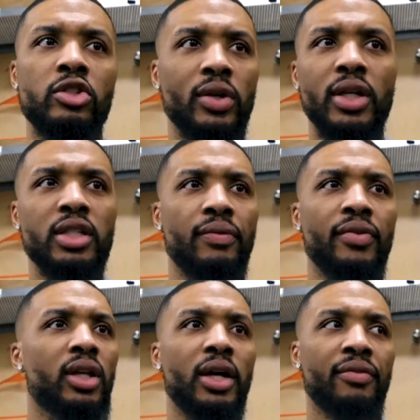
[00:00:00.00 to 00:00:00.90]
So it doesn't
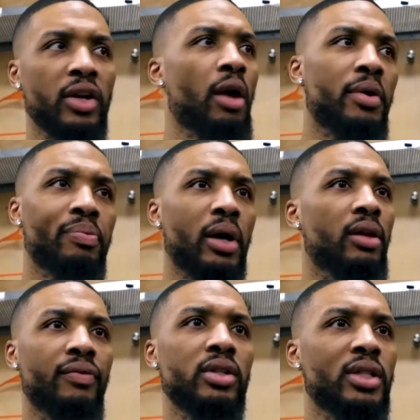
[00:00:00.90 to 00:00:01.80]
feel like for them it
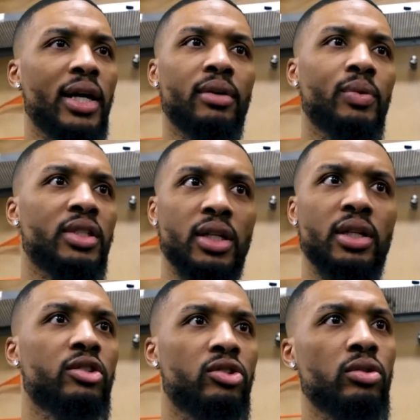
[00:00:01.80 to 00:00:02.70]
probably feels like we've
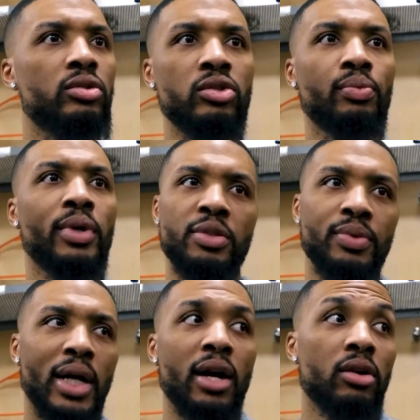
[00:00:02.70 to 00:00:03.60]
seen these dudes too
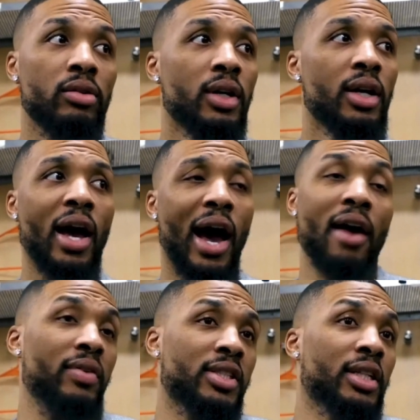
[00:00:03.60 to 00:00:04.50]
much, but I don't,
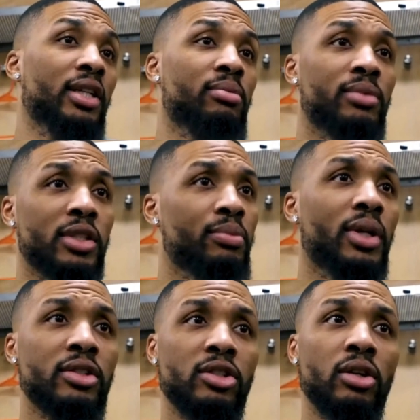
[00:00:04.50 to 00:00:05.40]
I haven't seen them this
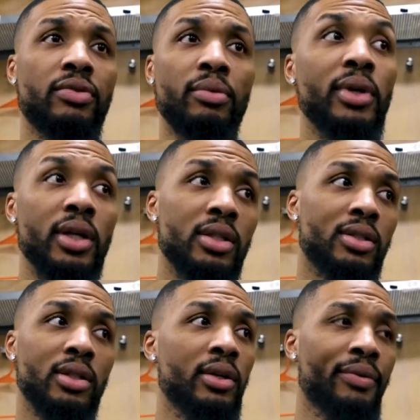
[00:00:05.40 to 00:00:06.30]
much. So for me,
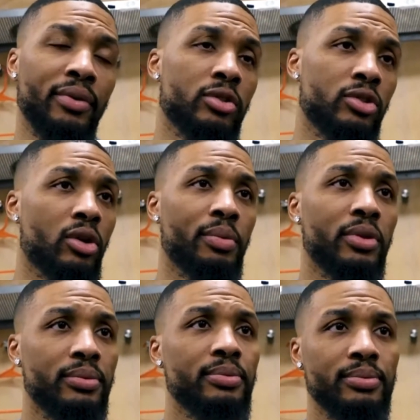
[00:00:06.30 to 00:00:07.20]
it feels normal.